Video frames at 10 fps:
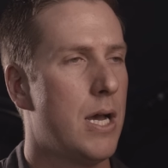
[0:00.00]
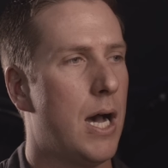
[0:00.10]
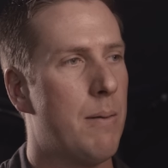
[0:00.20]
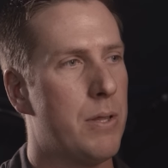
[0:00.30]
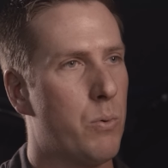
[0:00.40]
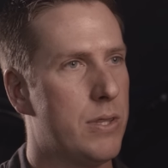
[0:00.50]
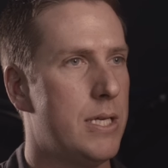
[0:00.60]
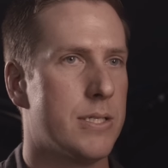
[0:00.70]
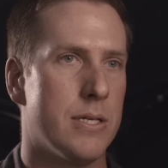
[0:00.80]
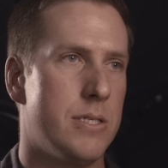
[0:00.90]
And then when
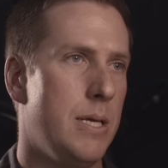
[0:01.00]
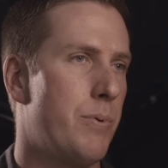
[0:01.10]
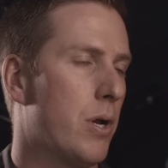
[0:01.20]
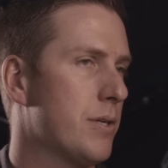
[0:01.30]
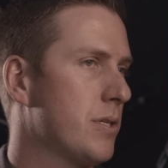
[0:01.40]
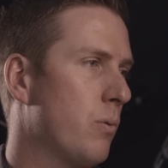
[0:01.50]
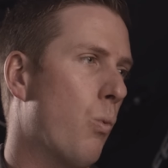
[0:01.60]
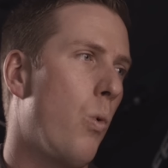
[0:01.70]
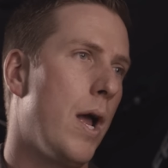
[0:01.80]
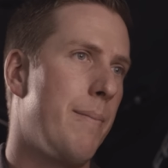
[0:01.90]
things get steep, you're not
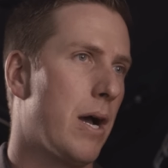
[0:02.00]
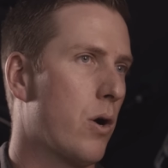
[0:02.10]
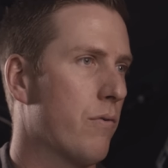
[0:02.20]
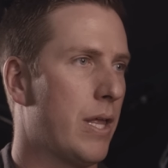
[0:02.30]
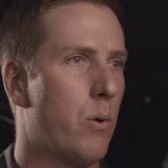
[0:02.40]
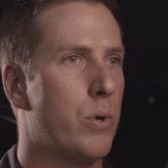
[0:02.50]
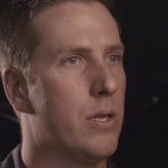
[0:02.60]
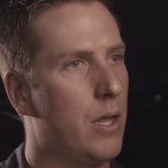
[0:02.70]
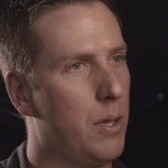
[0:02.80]
sitting way back over that wheel.